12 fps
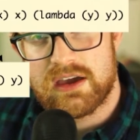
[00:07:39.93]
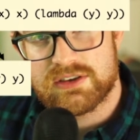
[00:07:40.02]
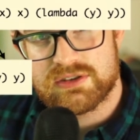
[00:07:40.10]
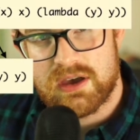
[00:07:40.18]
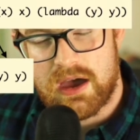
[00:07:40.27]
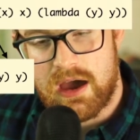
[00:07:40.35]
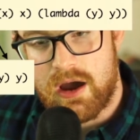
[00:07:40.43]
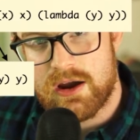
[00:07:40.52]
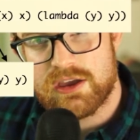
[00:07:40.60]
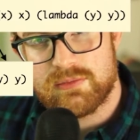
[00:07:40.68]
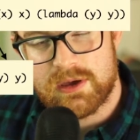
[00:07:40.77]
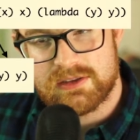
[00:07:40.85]

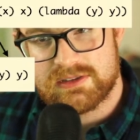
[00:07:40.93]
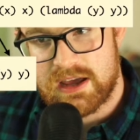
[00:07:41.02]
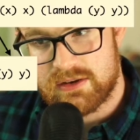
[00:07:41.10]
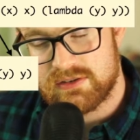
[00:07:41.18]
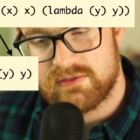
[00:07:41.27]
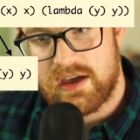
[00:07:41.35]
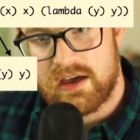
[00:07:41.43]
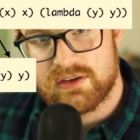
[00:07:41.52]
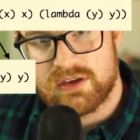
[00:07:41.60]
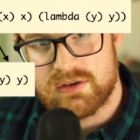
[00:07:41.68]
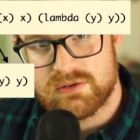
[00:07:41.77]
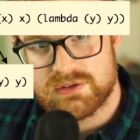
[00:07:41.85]
arguments down to
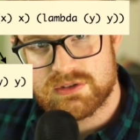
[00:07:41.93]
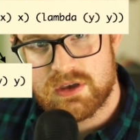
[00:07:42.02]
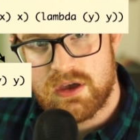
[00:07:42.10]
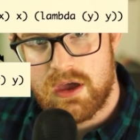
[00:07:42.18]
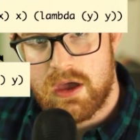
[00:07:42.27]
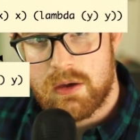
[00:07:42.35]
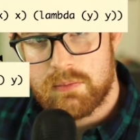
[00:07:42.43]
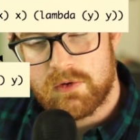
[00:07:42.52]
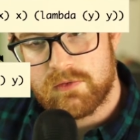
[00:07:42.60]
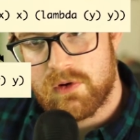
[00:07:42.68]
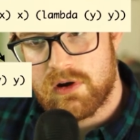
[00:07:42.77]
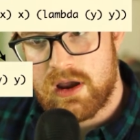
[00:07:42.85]
values
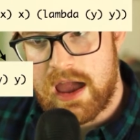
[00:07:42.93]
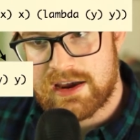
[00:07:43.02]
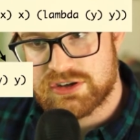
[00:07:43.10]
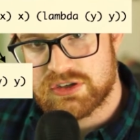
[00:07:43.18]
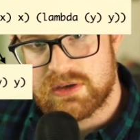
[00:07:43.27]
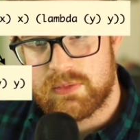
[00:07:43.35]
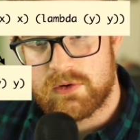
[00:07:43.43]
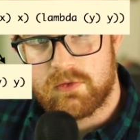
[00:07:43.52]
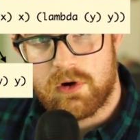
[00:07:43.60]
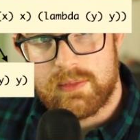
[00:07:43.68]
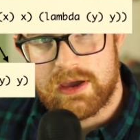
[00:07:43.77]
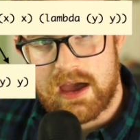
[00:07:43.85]
before actually
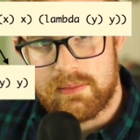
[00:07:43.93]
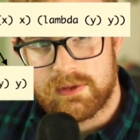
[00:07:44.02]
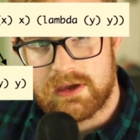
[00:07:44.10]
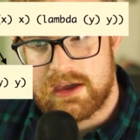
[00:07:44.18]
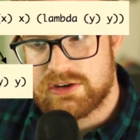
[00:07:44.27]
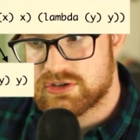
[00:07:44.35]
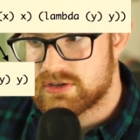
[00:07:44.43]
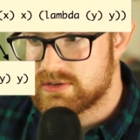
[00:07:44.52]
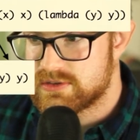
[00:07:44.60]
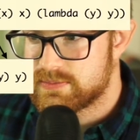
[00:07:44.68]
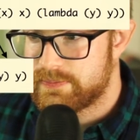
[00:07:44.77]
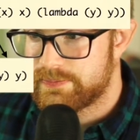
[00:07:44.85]
performing applications.
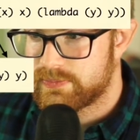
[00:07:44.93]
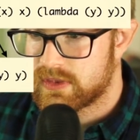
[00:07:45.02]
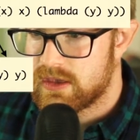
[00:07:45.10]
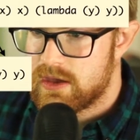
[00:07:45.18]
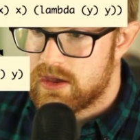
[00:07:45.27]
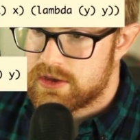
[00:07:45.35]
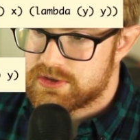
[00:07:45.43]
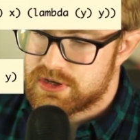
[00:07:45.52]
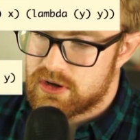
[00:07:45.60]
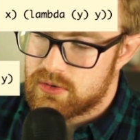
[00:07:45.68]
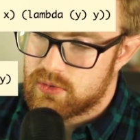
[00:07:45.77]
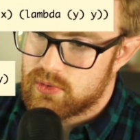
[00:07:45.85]

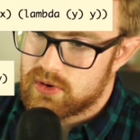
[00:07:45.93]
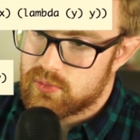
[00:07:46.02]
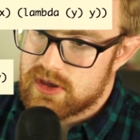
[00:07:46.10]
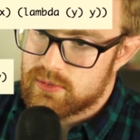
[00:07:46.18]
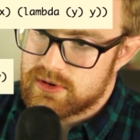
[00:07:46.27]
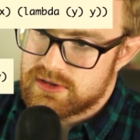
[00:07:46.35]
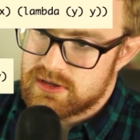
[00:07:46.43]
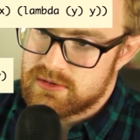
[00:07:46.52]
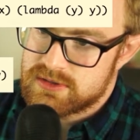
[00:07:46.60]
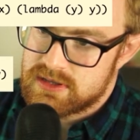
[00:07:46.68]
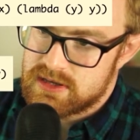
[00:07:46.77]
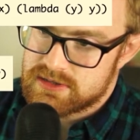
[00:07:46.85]
So when we reduce
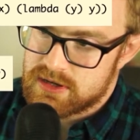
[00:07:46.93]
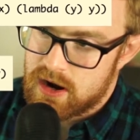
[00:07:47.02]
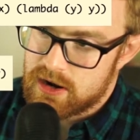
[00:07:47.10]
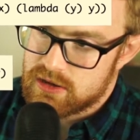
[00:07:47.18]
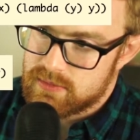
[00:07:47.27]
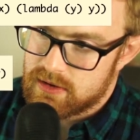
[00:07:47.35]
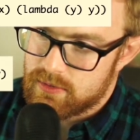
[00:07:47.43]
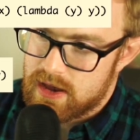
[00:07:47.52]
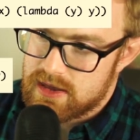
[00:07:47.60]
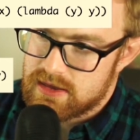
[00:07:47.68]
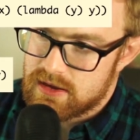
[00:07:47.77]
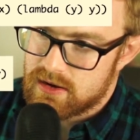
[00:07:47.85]
this argument right
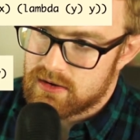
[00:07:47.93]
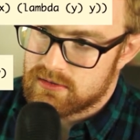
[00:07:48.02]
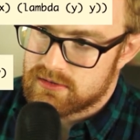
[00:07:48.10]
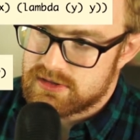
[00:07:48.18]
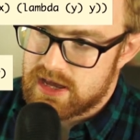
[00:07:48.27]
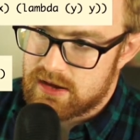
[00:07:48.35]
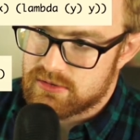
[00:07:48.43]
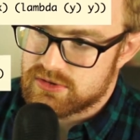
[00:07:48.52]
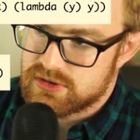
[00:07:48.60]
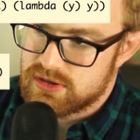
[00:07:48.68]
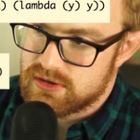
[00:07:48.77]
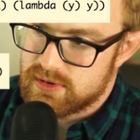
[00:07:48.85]
here down
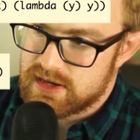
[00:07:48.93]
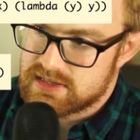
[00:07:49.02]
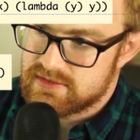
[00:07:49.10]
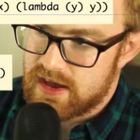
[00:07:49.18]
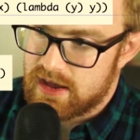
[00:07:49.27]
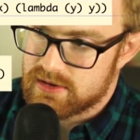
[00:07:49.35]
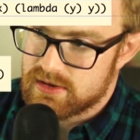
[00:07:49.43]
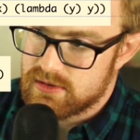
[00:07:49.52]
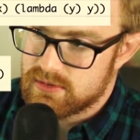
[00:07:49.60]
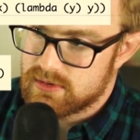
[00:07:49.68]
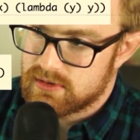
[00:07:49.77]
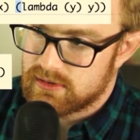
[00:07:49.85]
to its
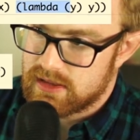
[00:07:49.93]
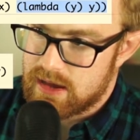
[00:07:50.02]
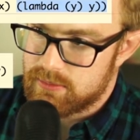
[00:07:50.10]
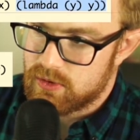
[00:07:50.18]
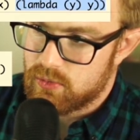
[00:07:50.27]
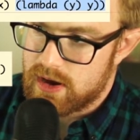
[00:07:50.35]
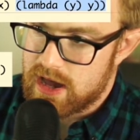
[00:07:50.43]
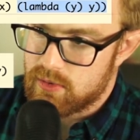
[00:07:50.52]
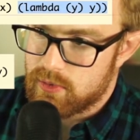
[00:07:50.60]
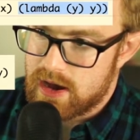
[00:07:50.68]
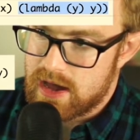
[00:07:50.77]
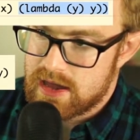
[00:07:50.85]
value, lambda
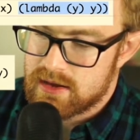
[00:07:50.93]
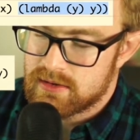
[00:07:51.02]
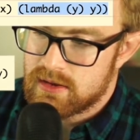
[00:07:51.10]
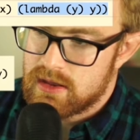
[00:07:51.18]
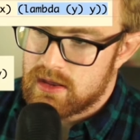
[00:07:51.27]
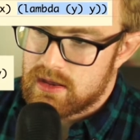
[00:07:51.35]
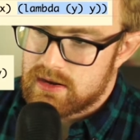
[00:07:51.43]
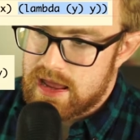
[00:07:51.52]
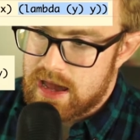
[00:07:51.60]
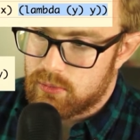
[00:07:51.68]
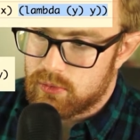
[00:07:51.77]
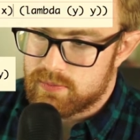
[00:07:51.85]
yy, now
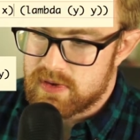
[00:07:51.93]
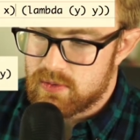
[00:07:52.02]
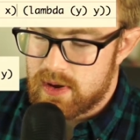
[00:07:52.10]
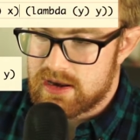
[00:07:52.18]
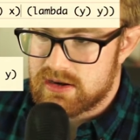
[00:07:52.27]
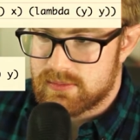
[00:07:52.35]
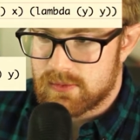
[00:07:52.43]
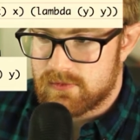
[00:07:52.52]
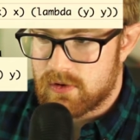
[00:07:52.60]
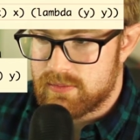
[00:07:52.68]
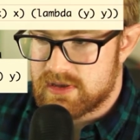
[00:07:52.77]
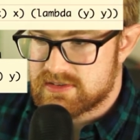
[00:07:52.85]
we'll be ready to
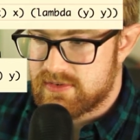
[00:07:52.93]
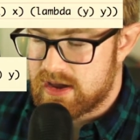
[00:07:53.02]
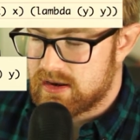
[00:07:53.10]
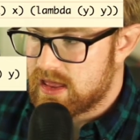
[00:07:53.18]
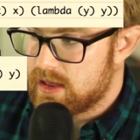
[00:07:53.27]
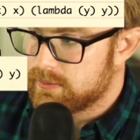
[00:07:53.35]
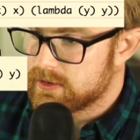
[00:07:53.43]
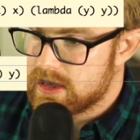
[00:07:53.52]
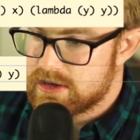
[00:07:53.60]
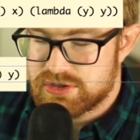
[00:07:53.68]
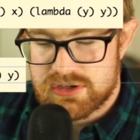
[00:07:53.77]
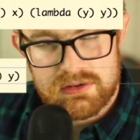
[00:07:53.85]
perform this final
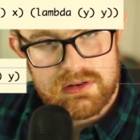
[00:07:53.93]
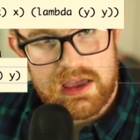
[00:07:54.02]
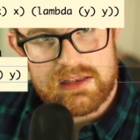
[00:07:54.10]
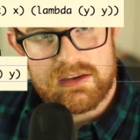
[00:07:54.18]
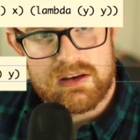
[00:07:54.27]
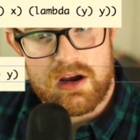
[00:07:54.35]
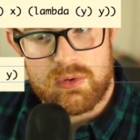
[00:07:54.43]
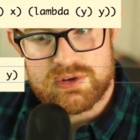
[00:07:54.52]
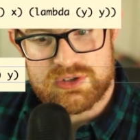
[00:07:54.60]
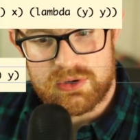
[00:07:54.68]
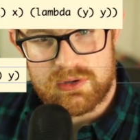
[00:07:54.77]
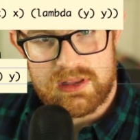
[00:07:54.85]
application and get our
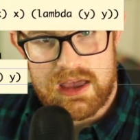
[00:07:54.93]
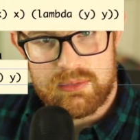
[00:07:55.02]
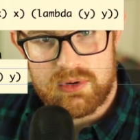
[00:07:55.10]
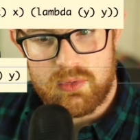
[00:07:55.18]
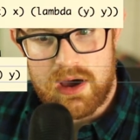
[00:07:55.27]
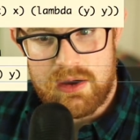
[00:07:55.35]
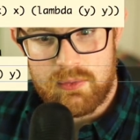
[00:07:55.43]
result lambda yy.